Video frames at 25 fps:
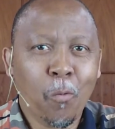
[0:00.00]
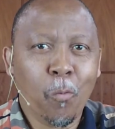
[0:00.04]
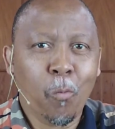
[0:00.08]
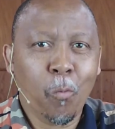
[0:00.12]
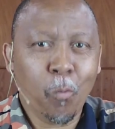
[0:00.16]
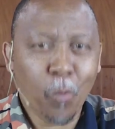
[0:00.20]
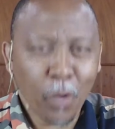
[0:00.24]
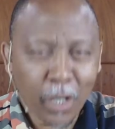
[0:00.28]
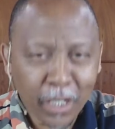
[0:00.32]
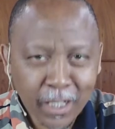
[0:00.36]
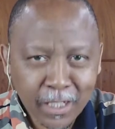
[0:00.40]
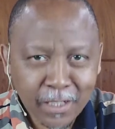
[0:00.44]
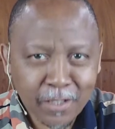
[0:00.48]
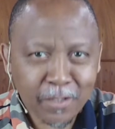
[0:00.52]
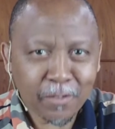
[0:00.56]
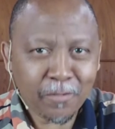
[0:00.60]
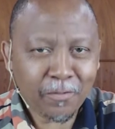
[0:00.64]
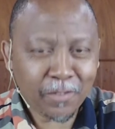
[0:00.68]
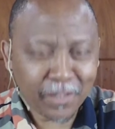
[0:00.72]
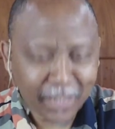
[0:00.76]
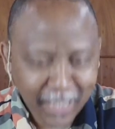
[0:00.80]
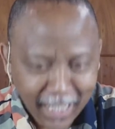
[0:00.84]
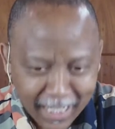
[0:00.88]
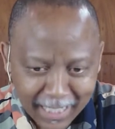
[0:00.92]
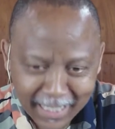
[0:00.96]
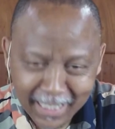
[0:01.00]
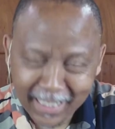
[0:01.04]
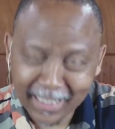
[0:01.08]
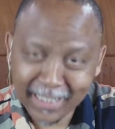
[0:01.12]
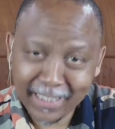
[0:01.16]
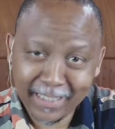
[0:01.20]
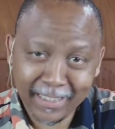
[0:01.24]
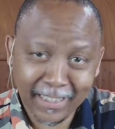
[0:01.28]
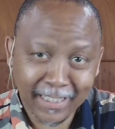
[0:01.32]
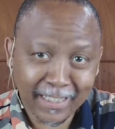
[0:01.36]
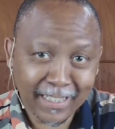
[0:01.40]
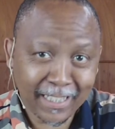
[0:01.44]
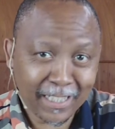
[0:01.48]
works of
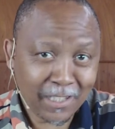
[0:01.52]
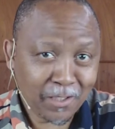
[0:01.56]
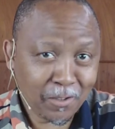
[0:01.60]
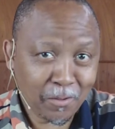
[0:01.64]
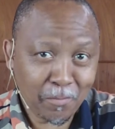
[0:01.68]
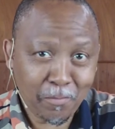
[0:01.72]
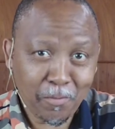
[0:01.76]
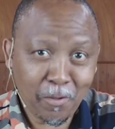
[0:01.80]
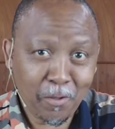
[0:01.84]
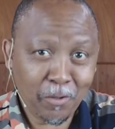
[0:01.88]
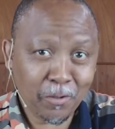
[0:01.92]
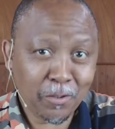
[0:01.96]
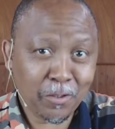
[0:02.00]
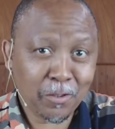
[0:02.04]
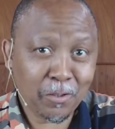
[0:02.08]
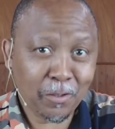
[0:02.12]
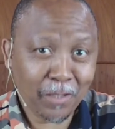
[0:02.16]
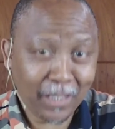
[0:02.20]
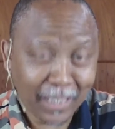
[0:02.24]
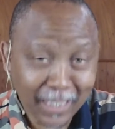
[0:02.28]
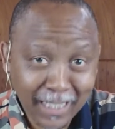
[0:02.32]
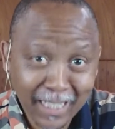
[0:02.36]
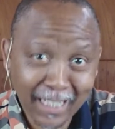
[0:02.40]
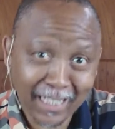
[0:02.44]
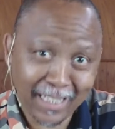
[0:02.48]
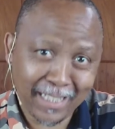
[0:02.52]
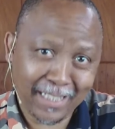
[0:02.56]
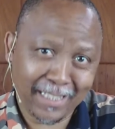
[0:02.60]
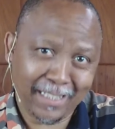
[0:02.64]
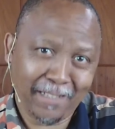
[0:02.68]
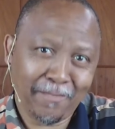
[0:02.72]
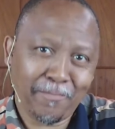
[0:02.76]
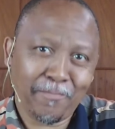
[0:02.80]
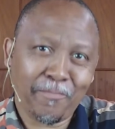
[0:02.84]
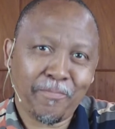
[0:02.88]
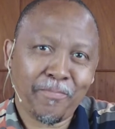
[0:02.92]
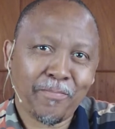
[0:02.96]
righteousness as opposed to legalism.